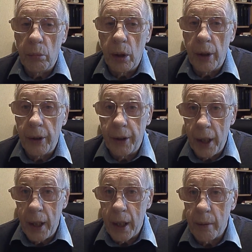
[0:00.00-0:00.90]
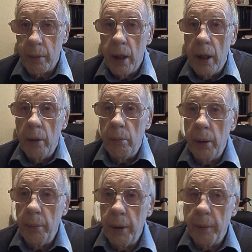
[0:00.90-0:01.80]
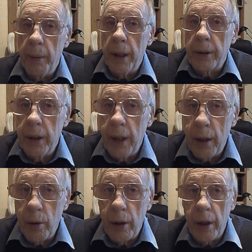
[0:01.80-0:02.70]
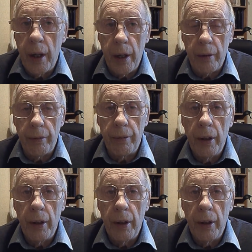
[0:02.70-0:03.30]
at the time, maybe about an hour and a half